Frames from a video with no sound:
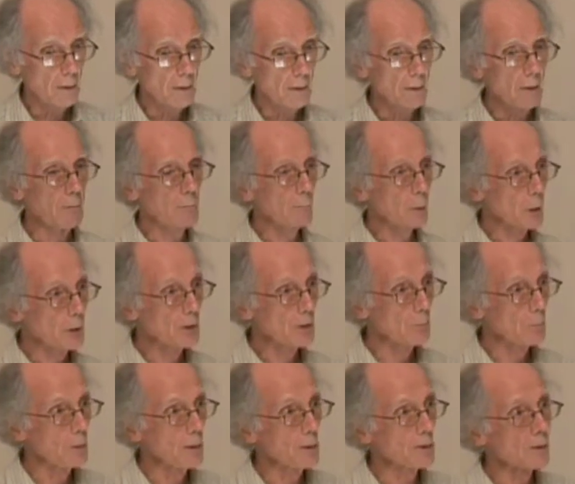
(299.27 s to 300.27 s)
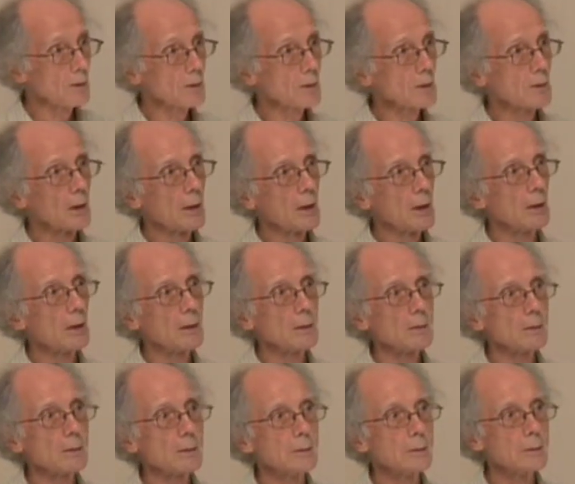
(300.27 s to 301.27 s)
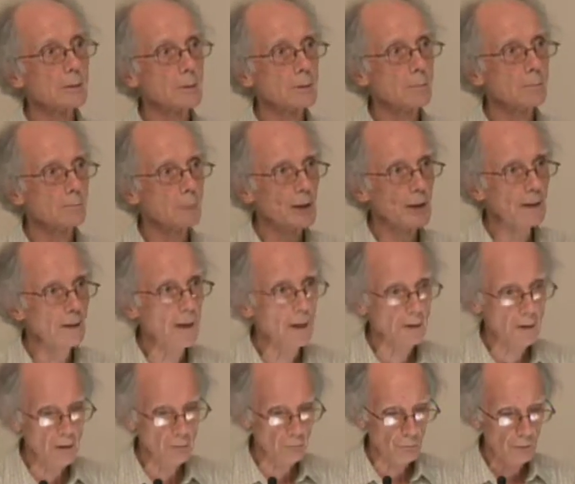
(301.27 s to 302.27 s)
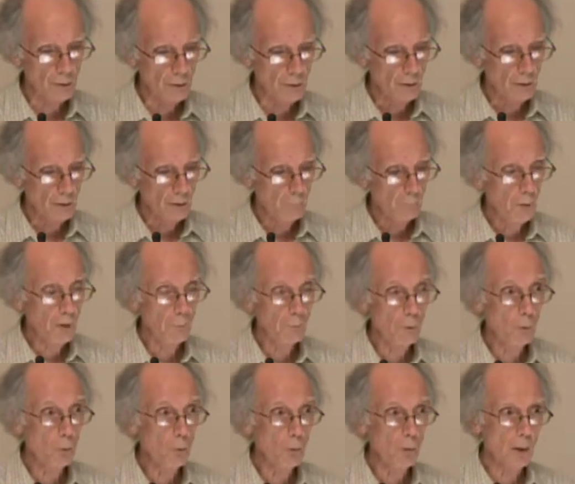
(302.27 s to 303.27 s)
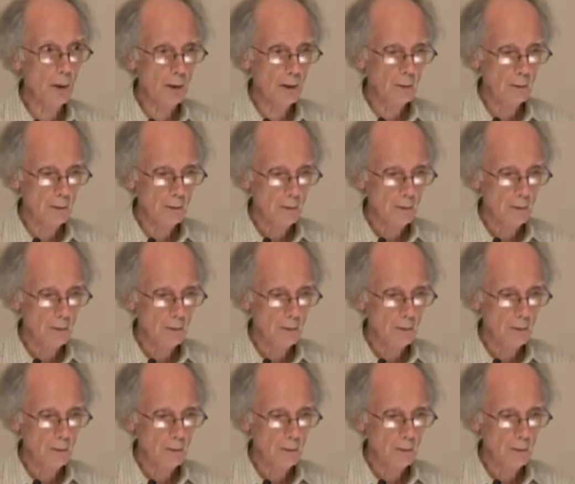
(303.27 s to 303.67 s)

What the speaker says: imprisonment, and beatings of people who are